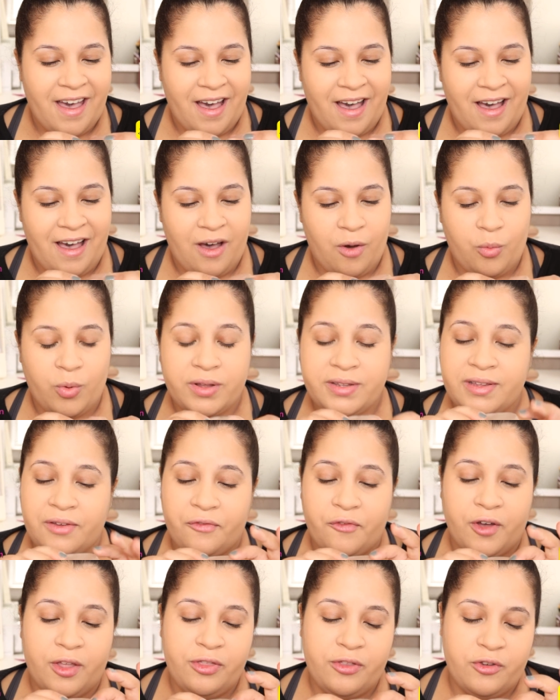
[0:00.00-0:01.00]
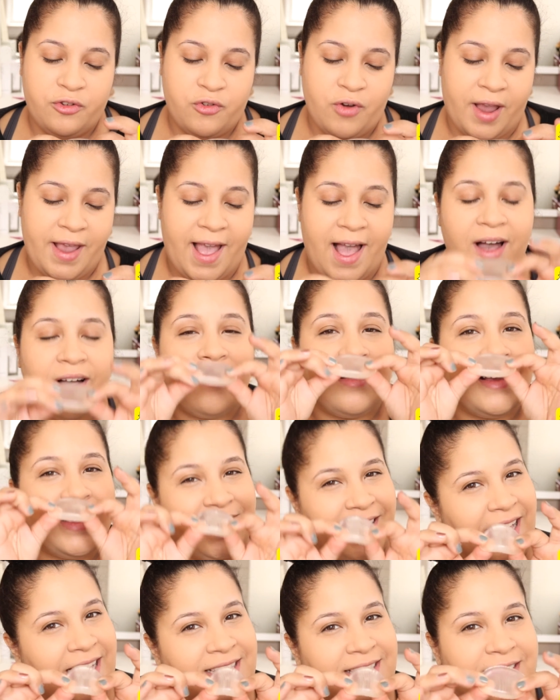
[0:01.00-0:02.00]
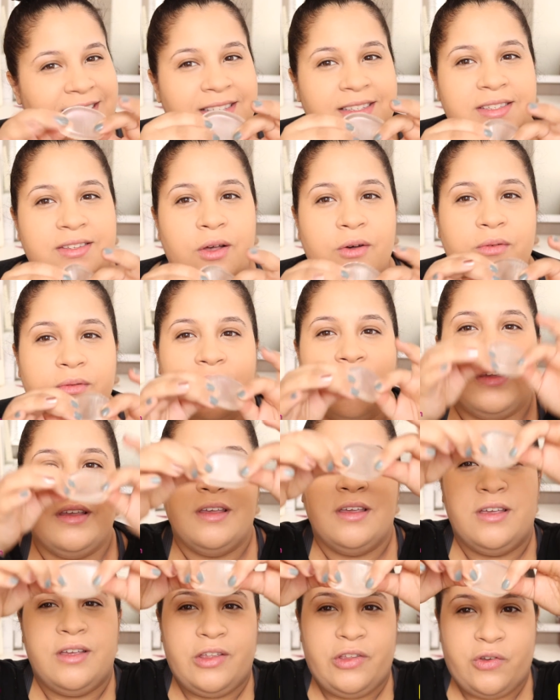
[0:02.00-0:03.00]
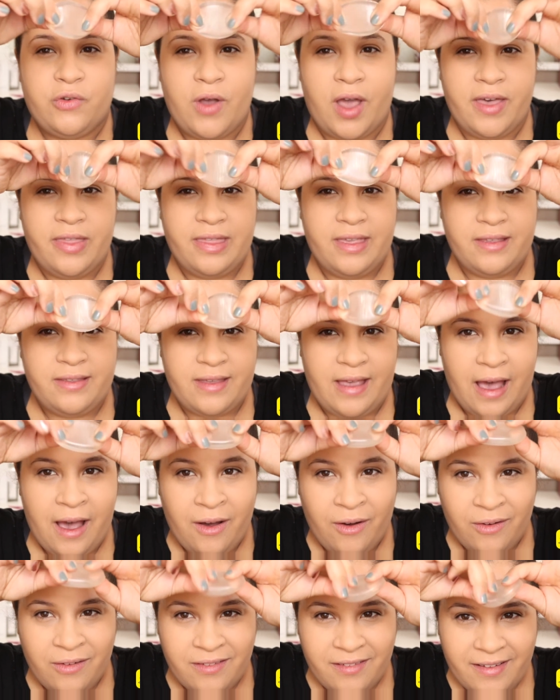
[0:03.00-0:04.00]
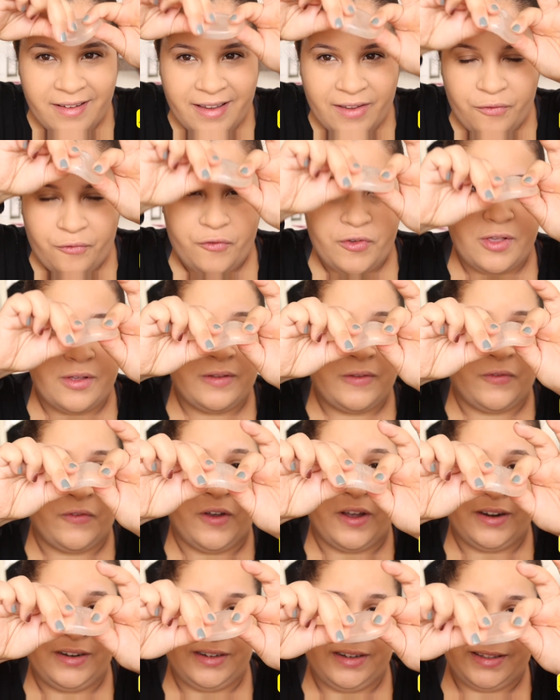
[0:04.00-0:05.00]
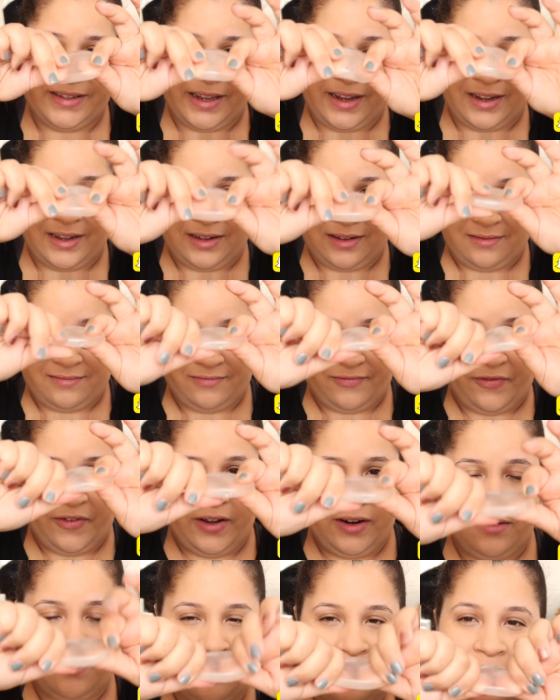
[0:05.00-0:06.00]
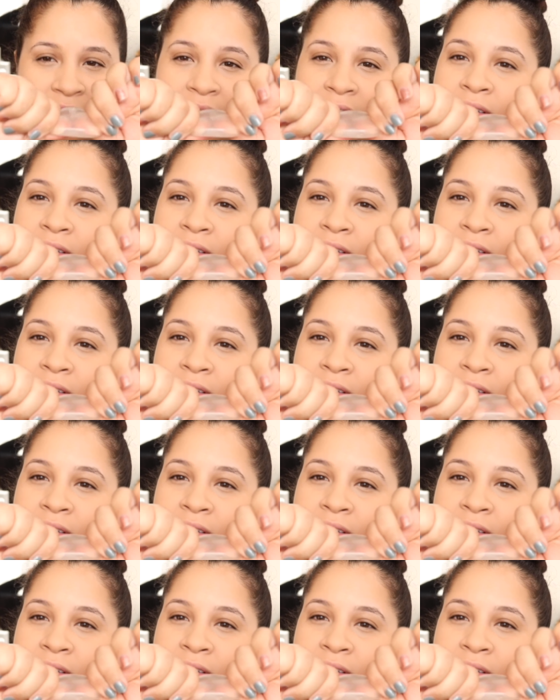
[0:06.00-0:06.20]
Was it fun to try out? Yes. So try this out. It feels fun. It's like a fun